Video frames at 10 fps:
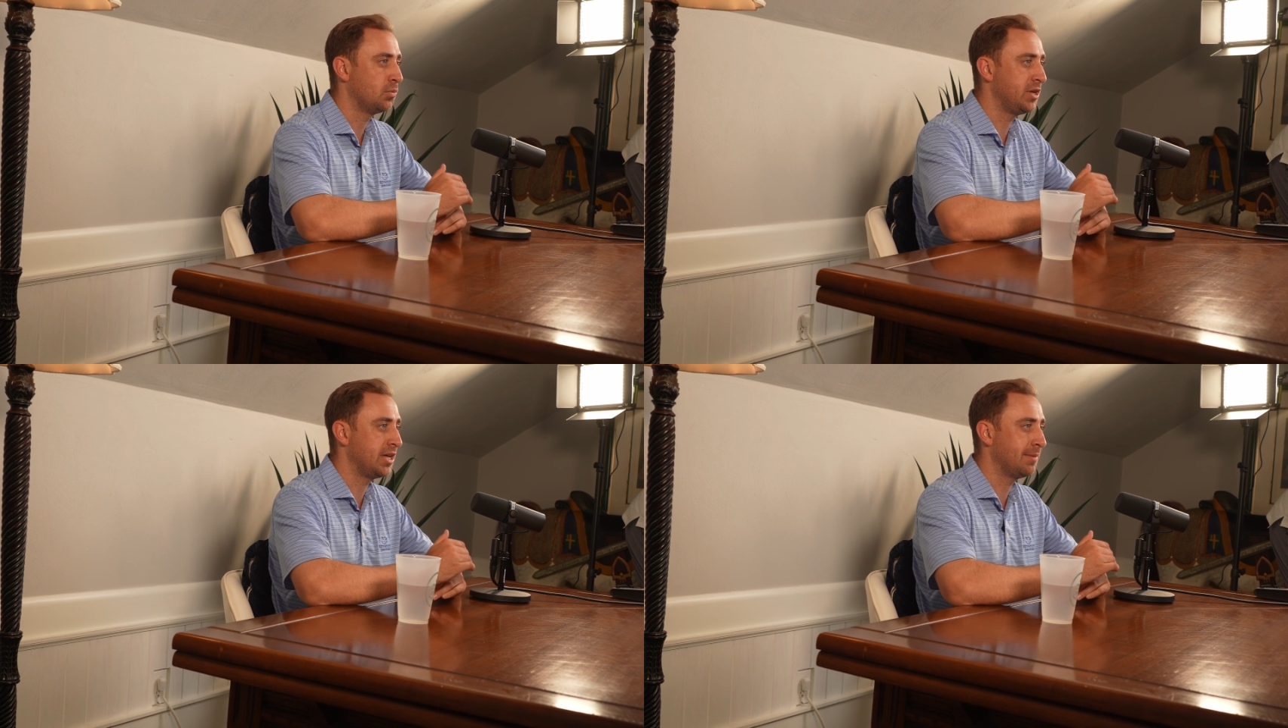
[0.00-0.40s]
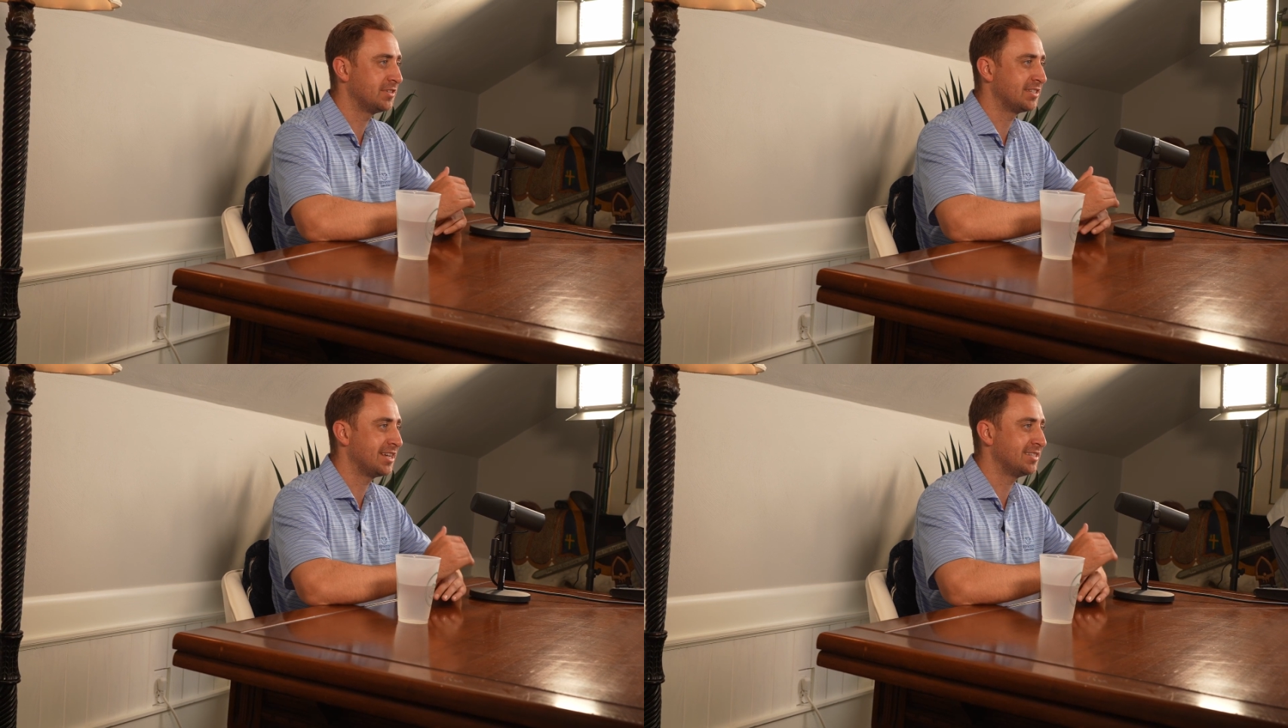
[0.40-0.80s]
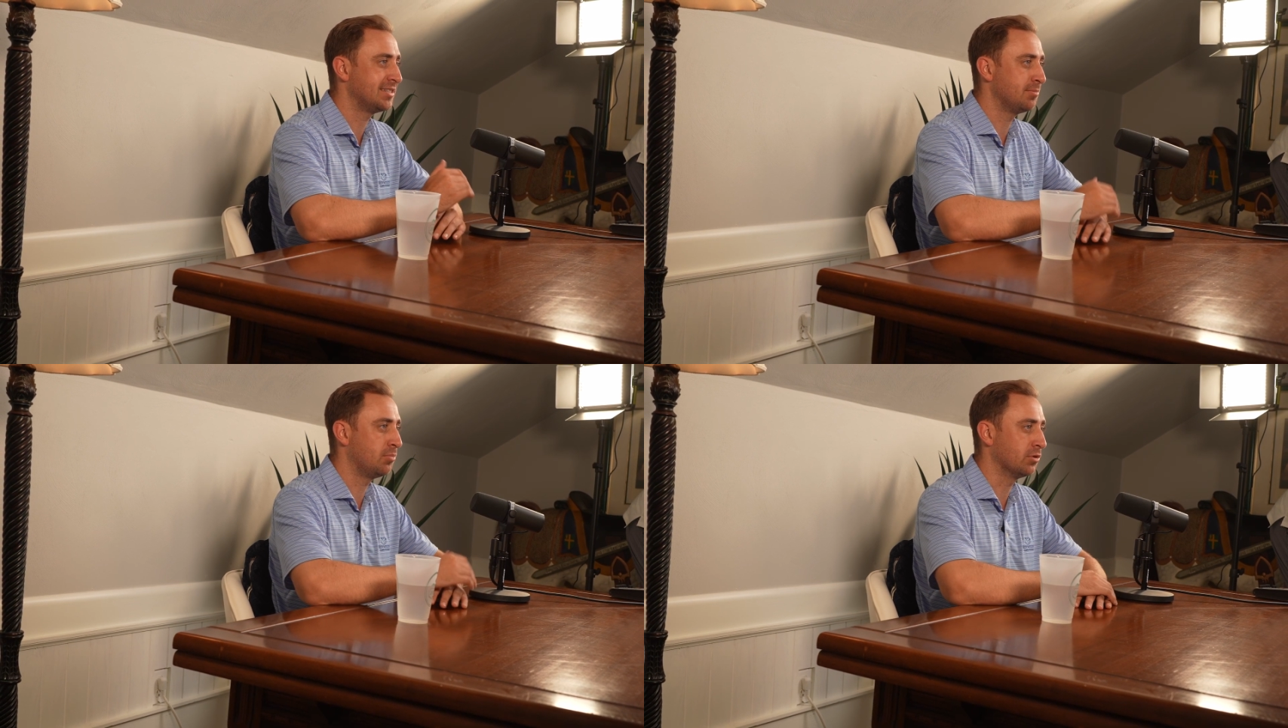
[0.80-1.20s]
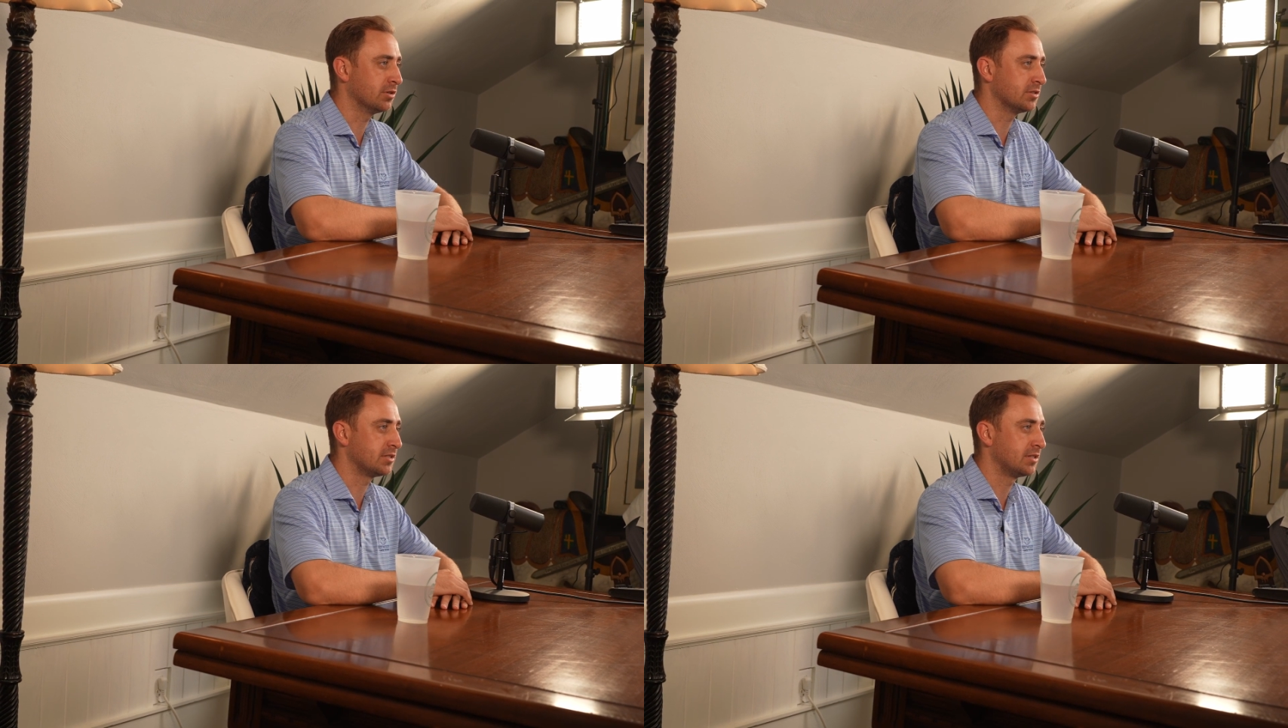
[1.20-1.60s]
we emphasize its
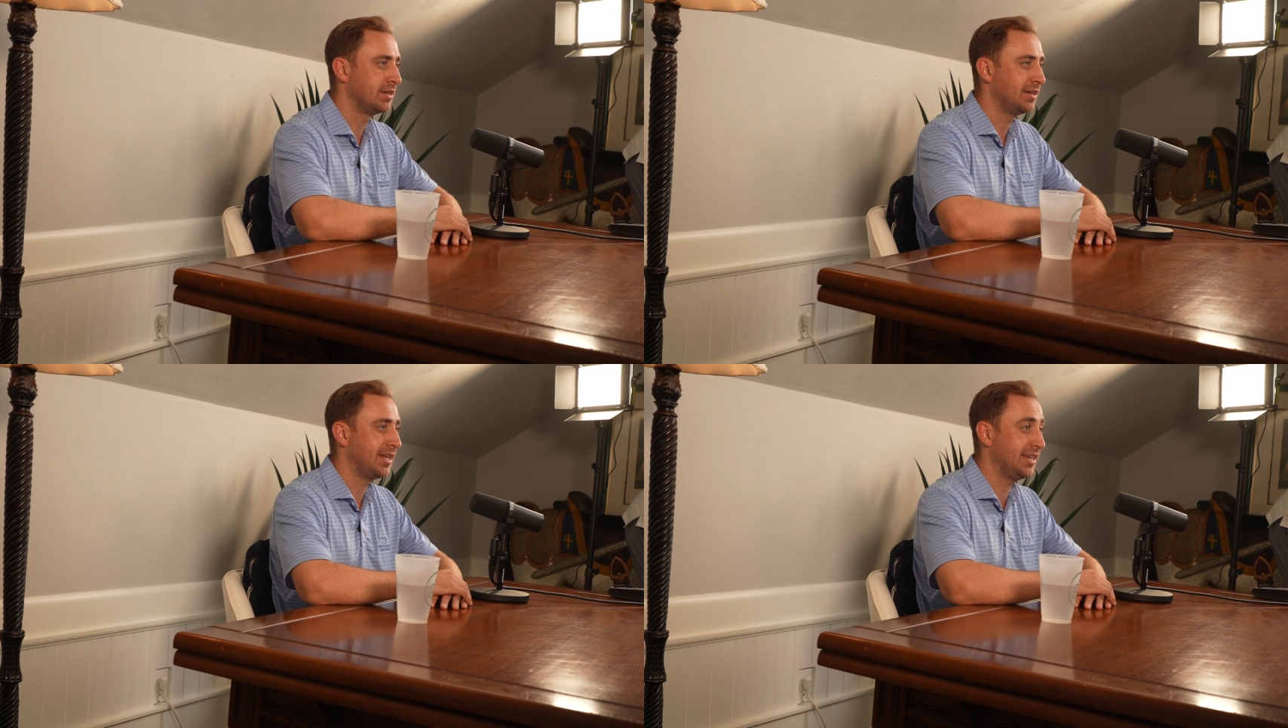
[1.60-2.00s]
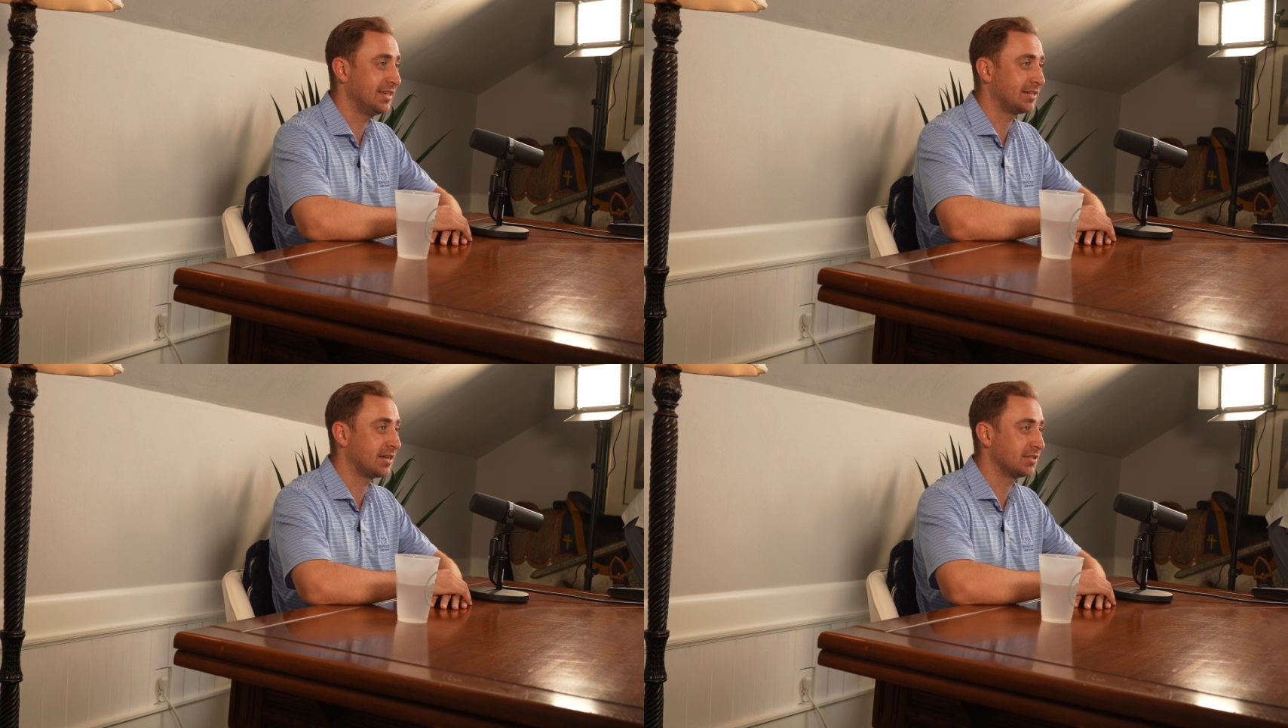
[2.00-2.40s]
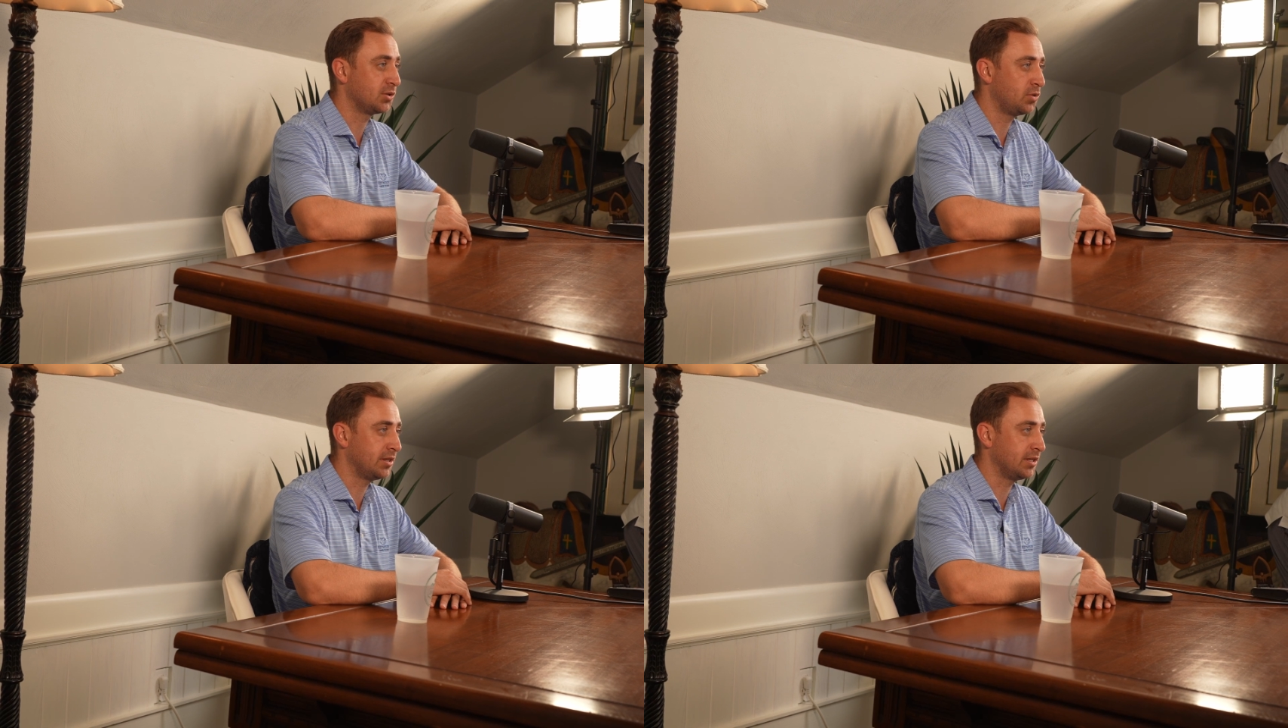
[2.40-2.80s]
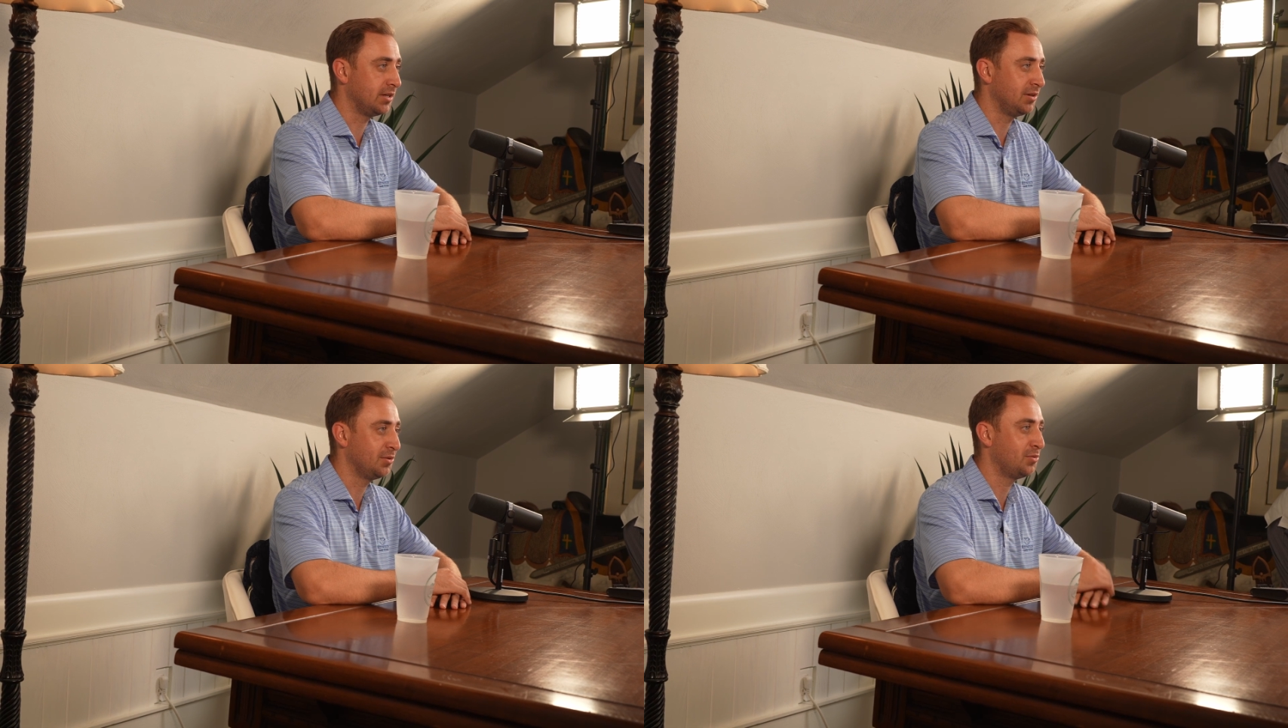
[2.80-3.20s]
importance, and
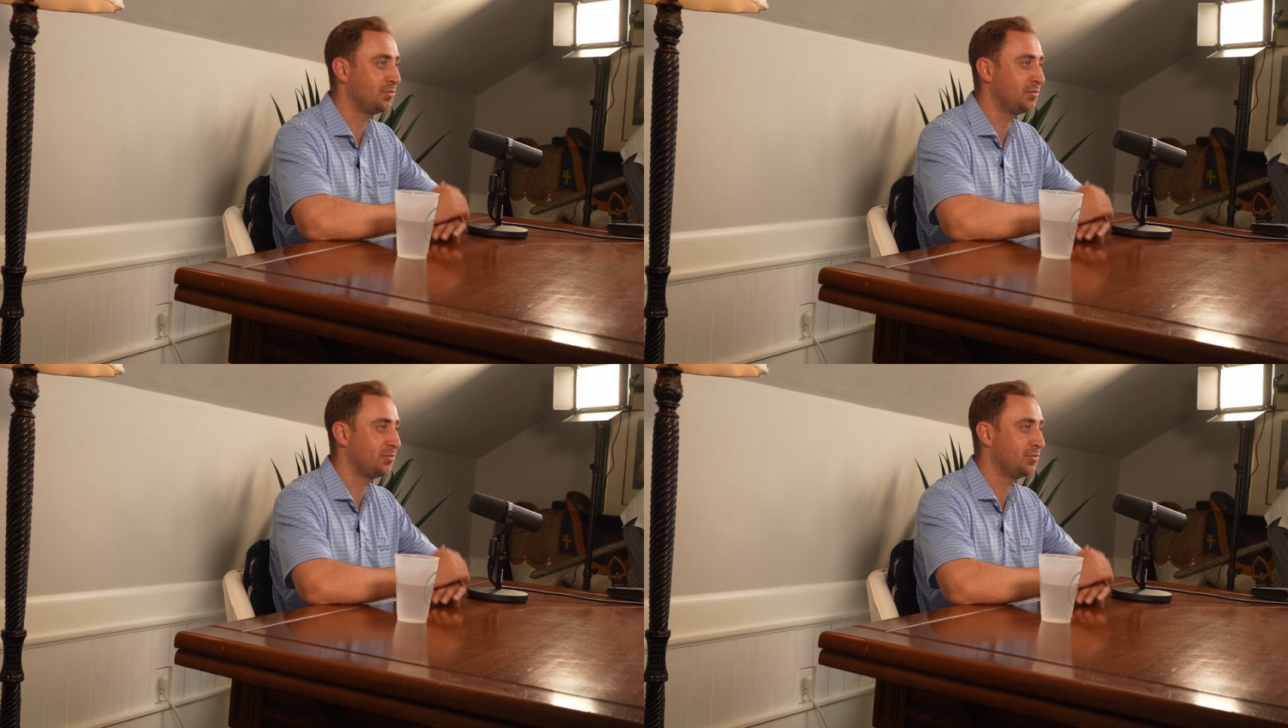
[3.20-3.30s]
consequently,